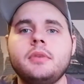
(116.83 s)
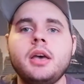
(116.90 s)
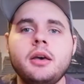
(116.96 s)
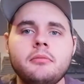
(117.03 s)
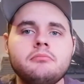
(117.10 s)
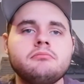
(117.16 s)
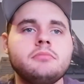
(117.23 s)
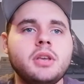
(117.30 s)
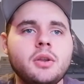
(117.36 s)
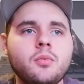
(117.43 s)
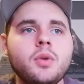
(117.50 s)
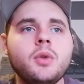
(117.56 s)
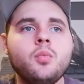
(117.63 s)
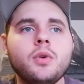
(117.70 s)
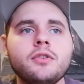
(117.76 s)

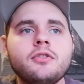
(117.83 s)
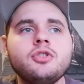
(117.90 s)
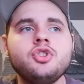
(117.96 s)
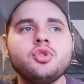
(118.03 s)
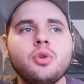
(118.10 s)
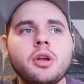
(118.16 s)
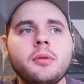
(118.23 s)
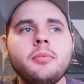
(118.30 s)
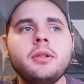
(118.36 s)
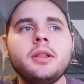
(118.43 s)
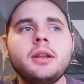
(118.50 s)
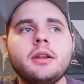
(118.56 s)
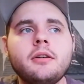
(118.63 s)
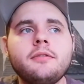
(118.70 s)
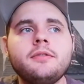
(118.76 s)
It was
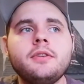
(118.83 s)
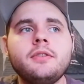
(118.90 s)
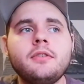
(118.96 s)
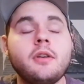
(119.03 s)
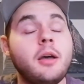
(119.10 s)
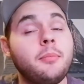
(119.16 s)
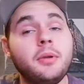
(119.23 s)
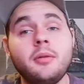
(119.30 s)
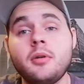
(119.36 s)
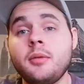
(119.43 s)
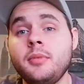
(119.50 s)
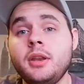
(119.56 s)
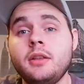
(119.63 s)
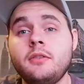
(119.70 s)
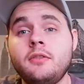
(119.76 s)
enjoyable enough to say. I
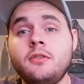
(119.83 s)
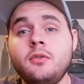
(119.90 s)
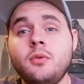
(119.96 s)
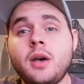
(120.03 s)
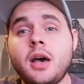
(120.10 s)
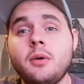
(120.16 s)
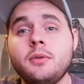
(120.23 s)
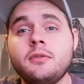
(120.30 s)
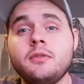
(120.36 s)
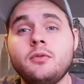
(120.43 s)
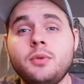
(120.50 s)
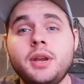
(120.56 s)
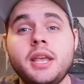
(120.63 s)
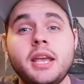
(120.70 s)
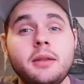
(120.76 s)
mean, it's 2 hours and
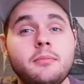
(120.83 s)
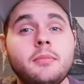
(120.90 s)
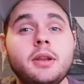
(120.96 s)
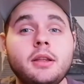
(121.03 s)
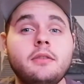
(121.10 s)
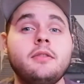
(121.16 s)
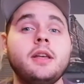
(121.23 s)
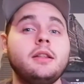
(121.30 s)
28 minutes.